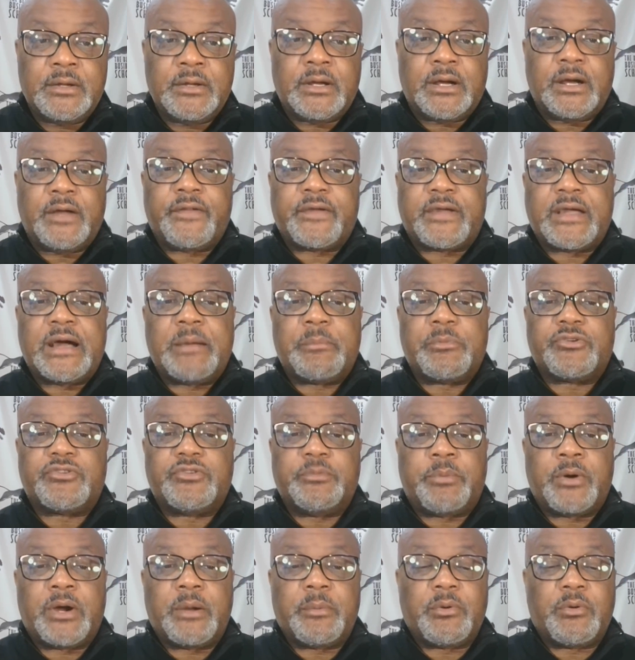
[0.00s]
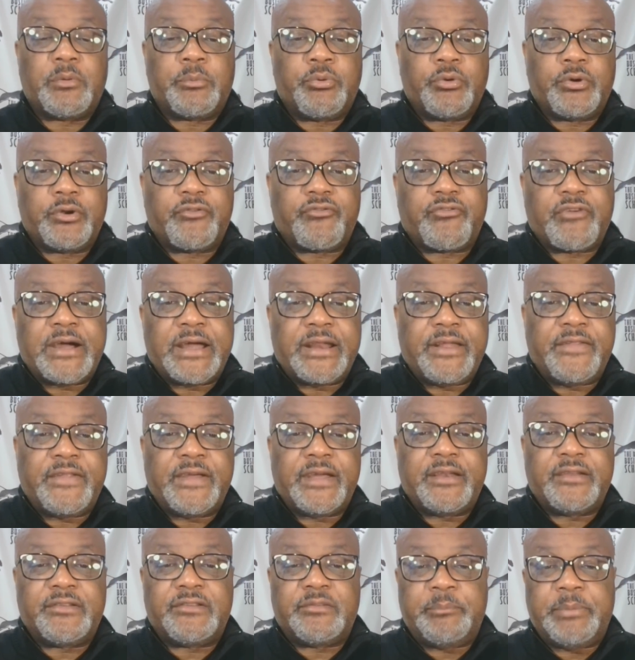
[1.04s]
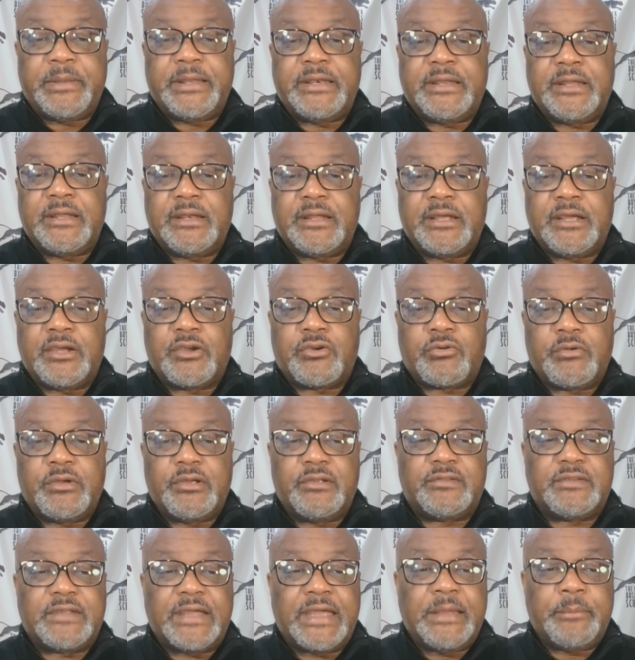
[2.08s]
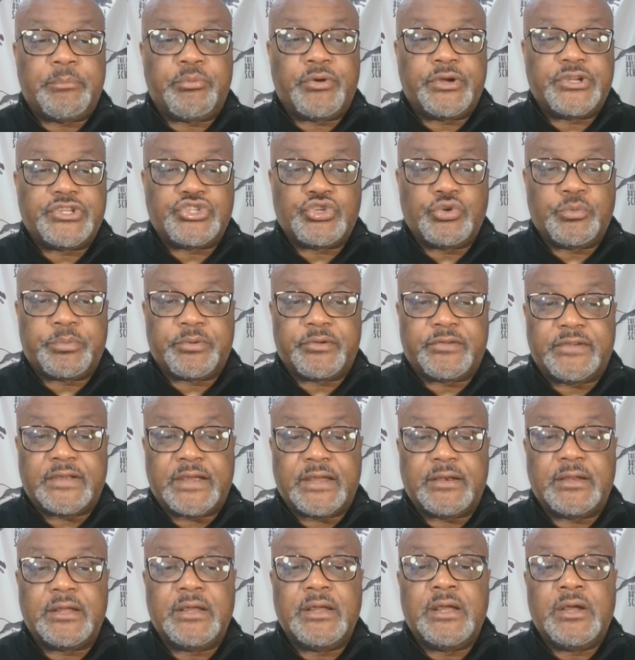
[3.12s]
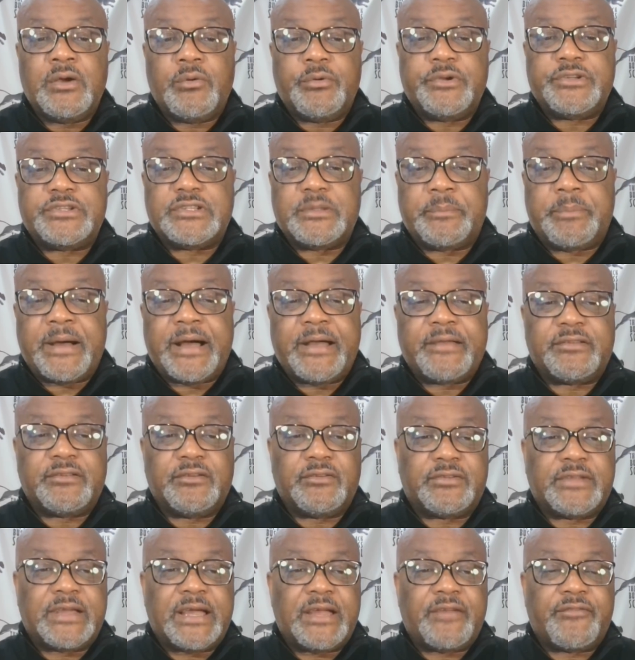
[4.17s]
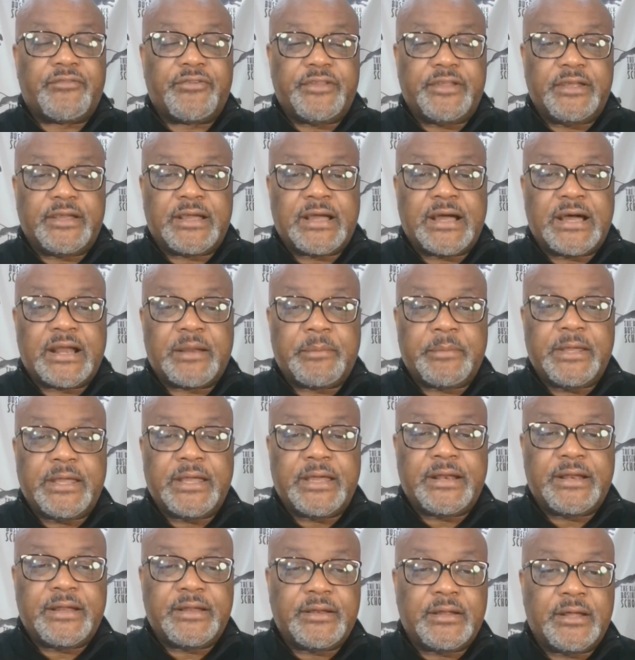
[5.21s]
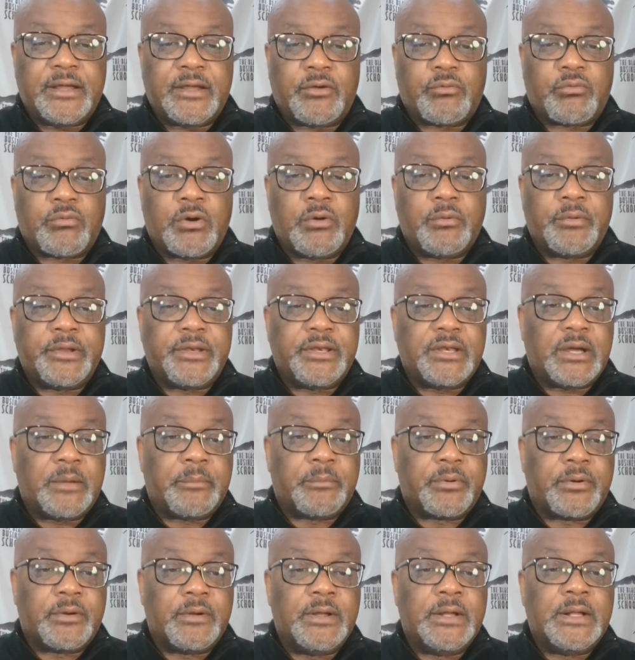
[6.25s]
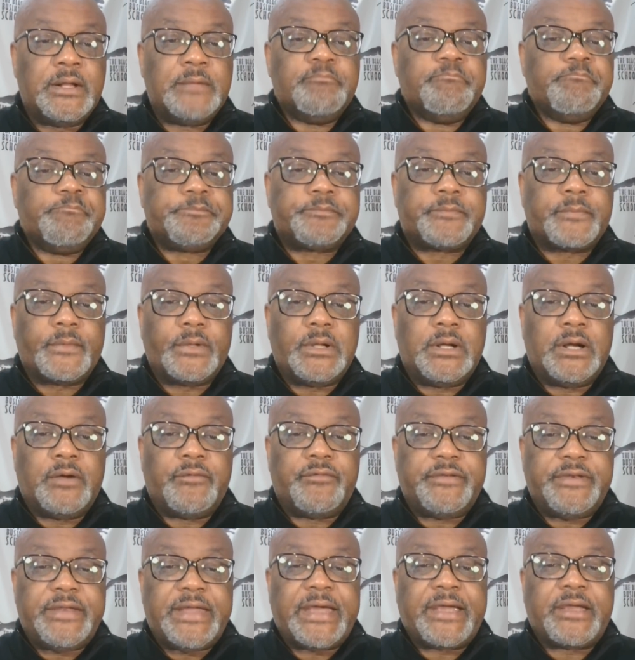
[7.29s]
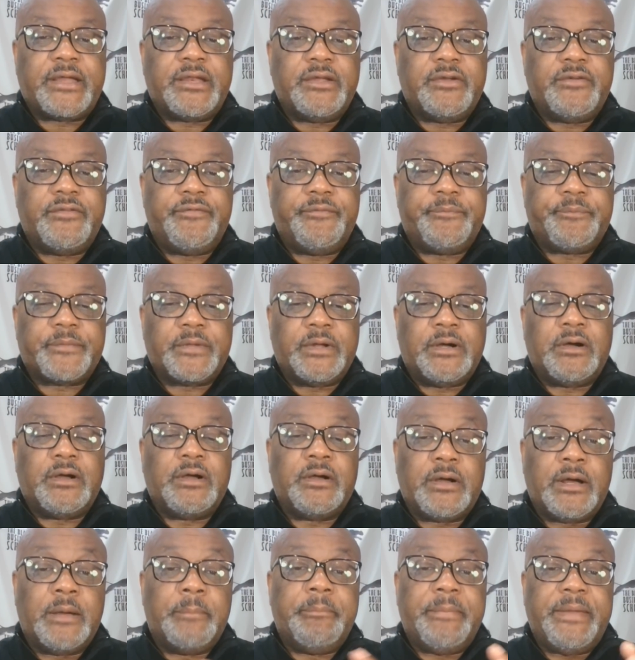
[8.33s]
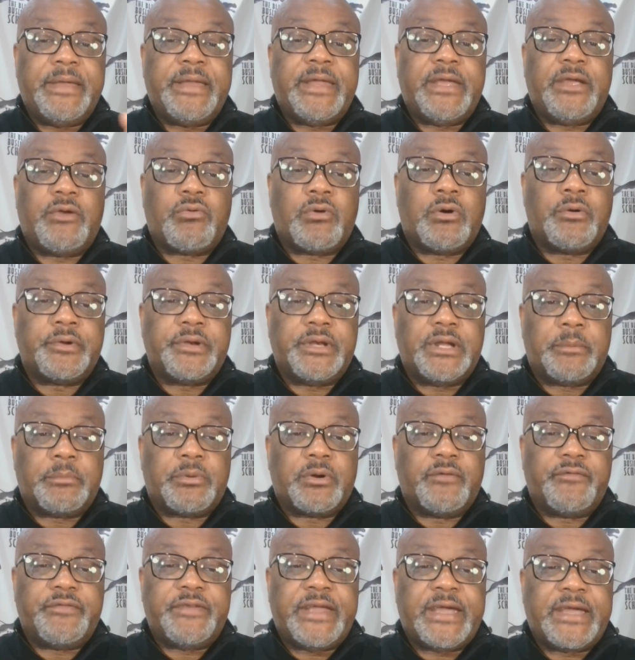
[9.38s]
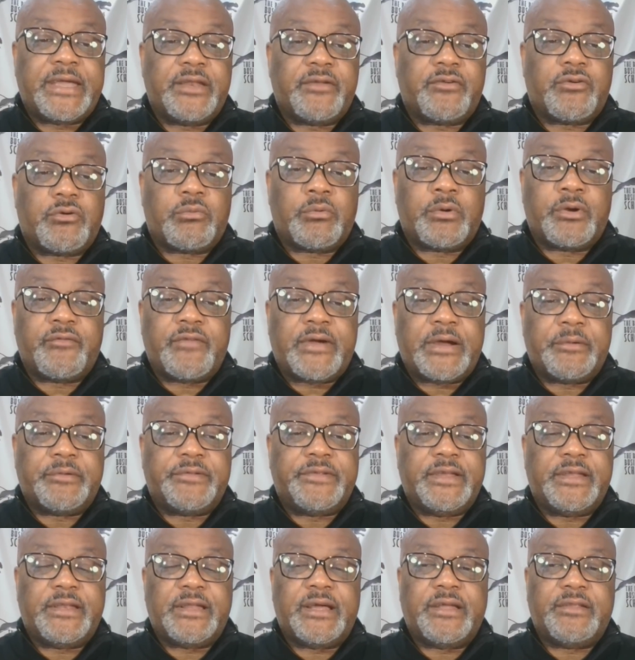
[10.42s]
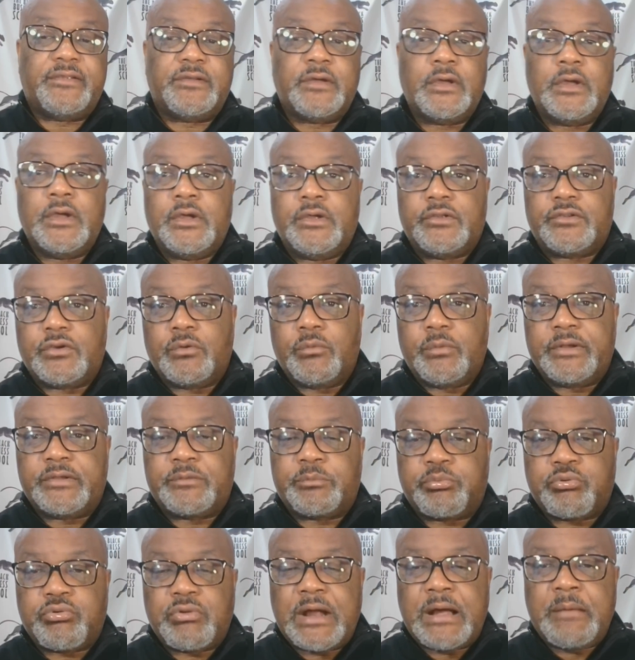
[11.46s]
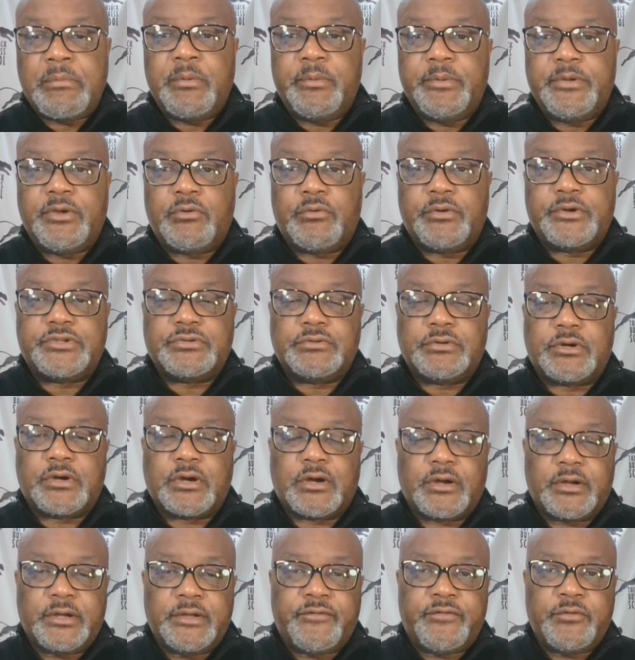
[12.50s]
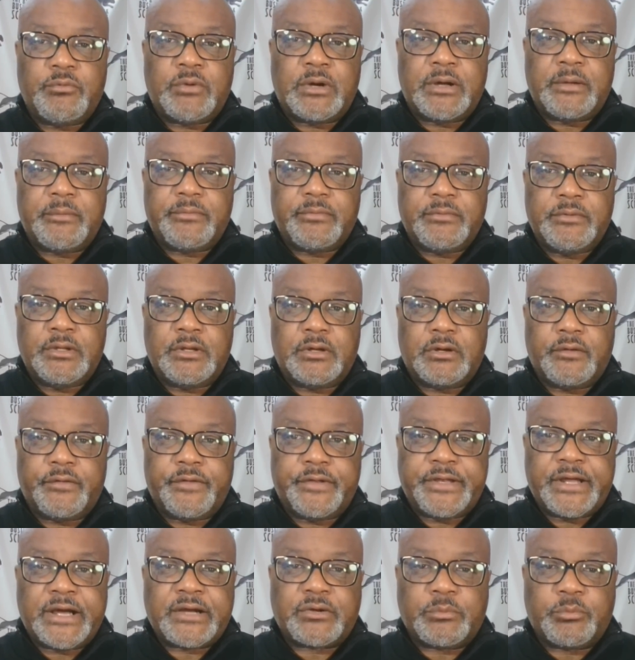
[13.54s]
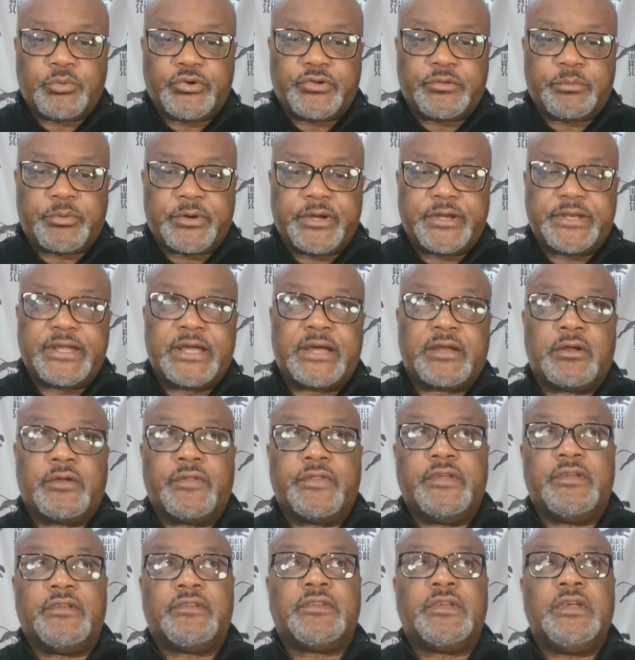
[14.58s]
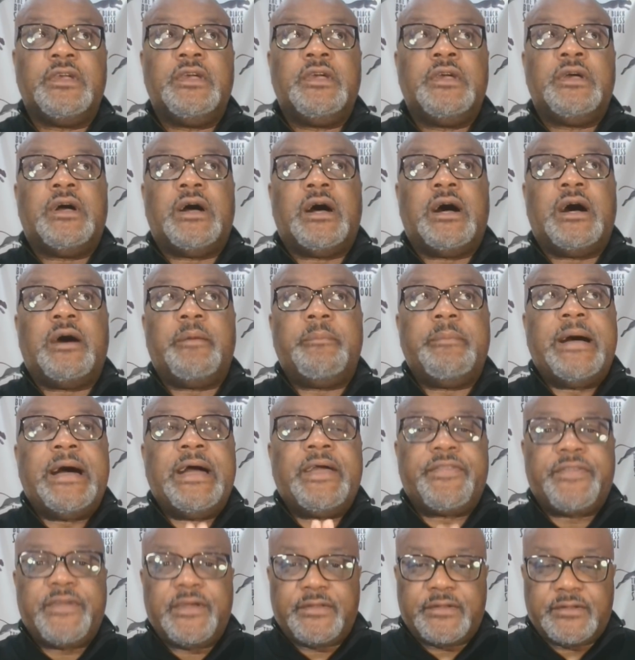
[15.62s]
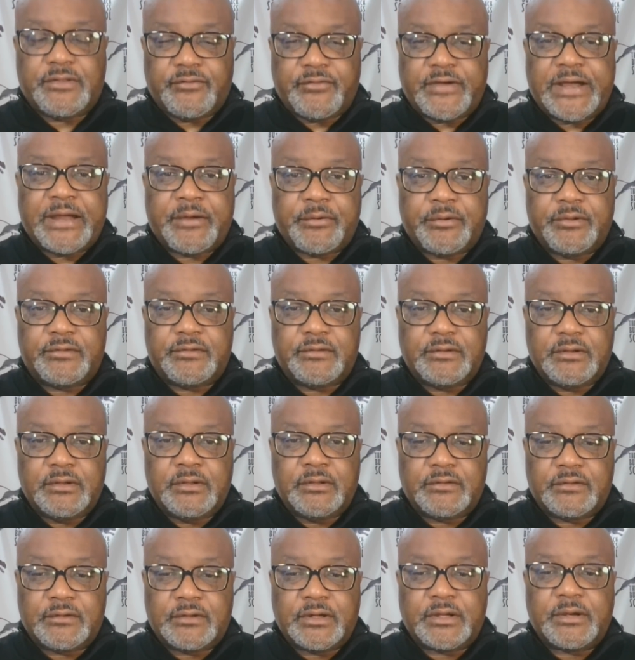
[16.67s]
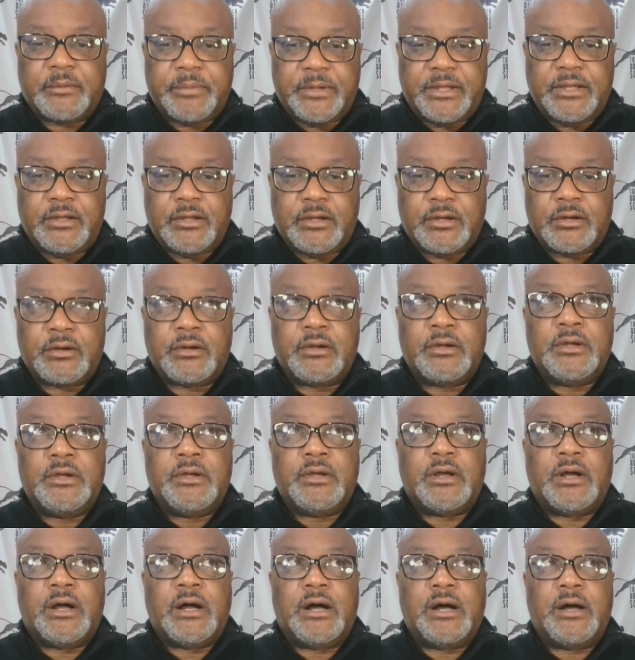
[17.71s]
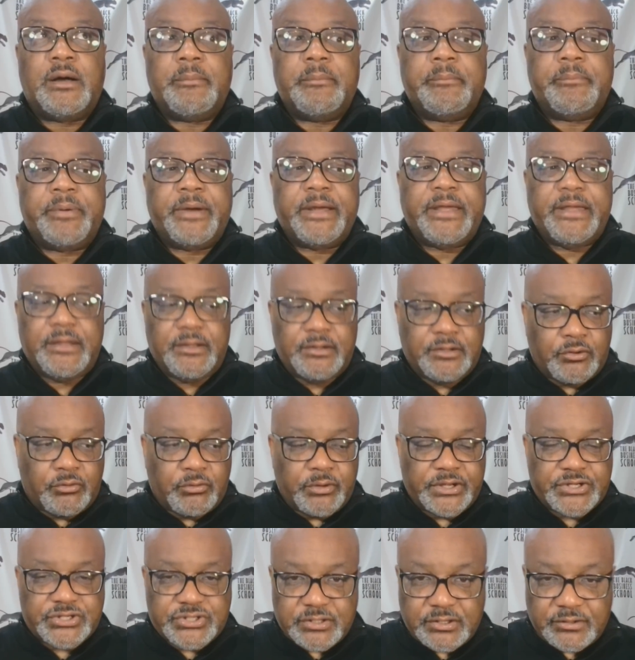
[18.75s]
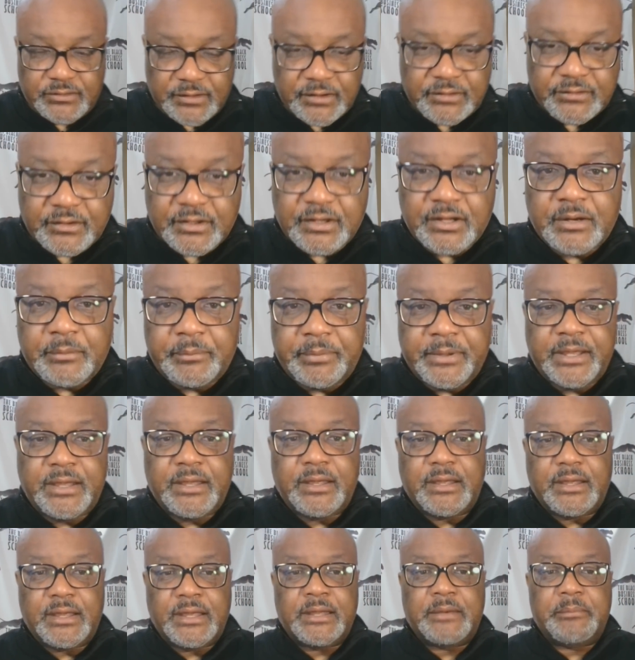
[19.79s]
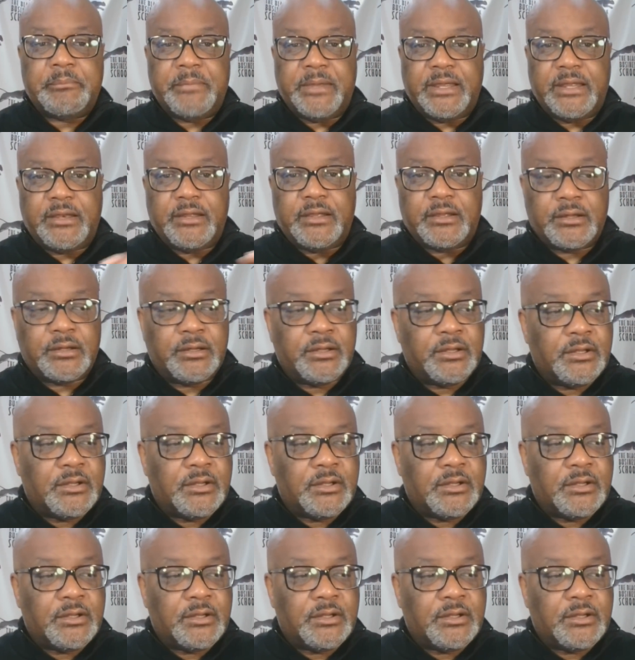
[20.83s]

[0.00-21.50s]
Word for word: Uh, the Commerce Department reported Friday that spending increased 8.2%, which is a positive sign for the economy and a, a growing number of negative, uh, amid a growing number of negative coronavirus headlines. So what's probably going to occur, if you want, you know, the Dr. Boyce breakdown on this, um, I think that the virus is going to be here um, but the question is, is it going to be in media?